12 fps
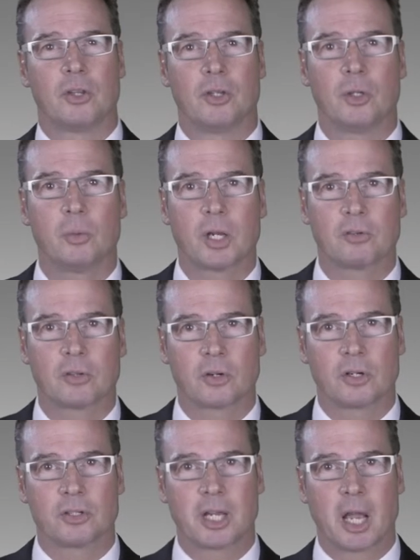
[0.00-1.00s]
the U.S.
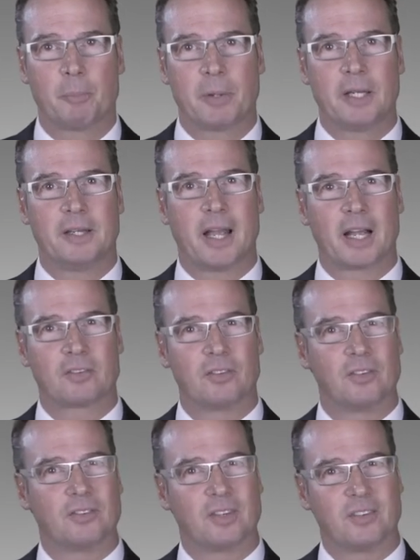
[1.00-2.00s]
large cap
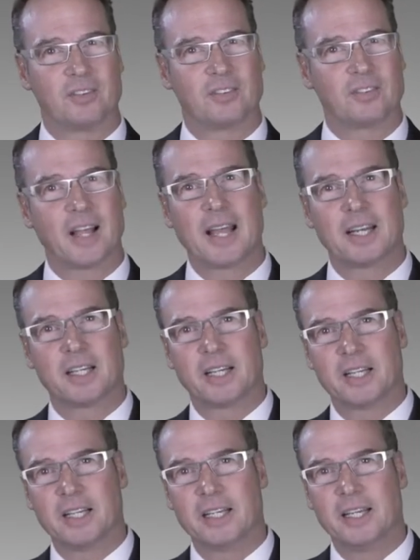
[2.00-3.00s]
index is
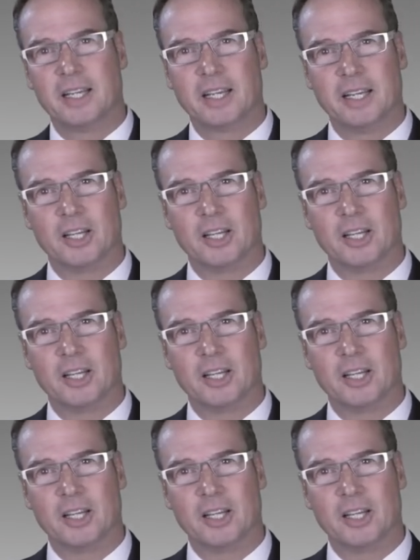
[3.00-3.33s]
decidedly